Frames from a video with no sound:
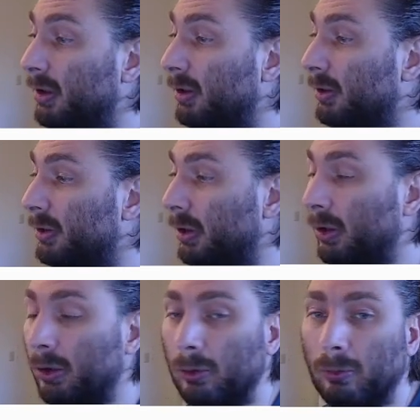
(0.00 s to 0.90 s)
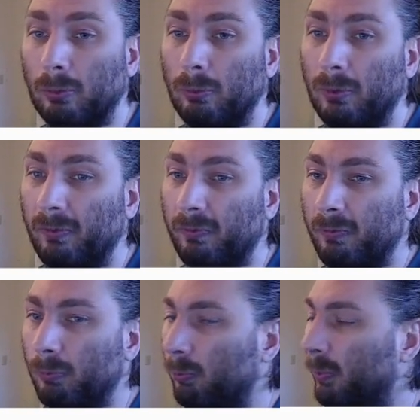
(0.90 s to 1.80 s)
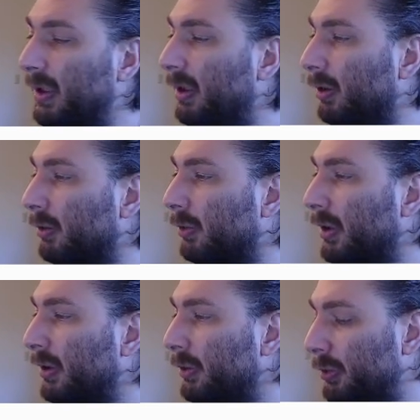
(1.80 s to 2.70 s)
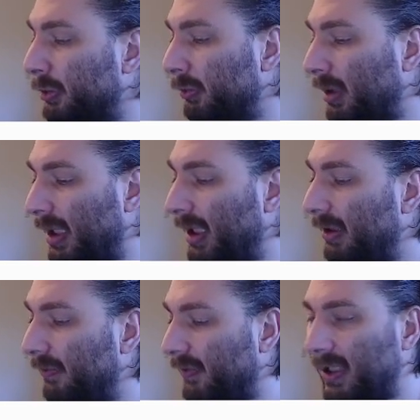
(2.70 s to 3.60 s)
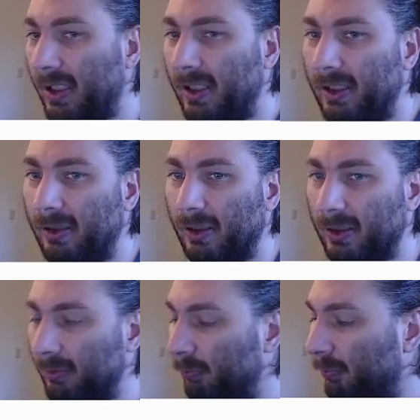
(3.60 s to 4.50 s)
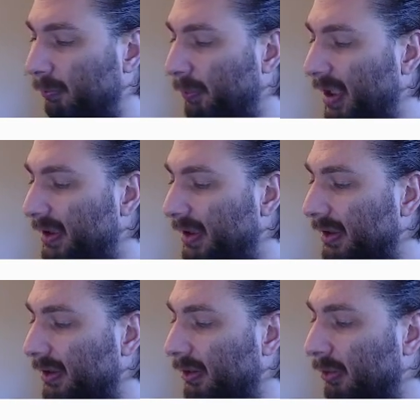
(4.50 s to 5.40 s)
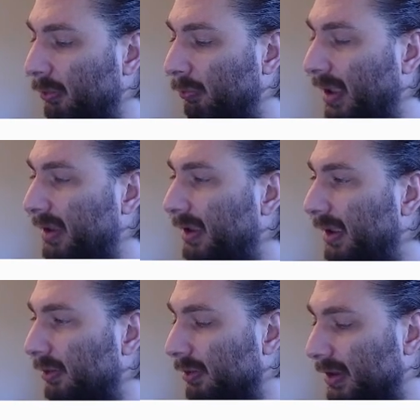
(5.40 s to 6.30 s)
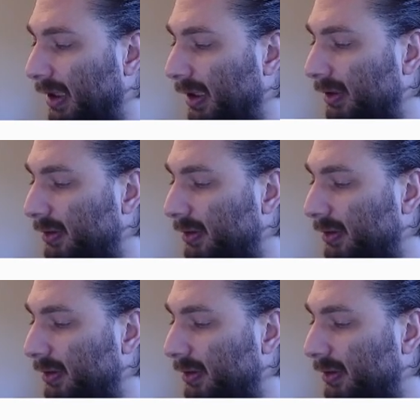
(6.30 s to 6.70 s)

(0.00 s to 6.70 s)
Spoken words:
So we are going to have a basic rectangle class.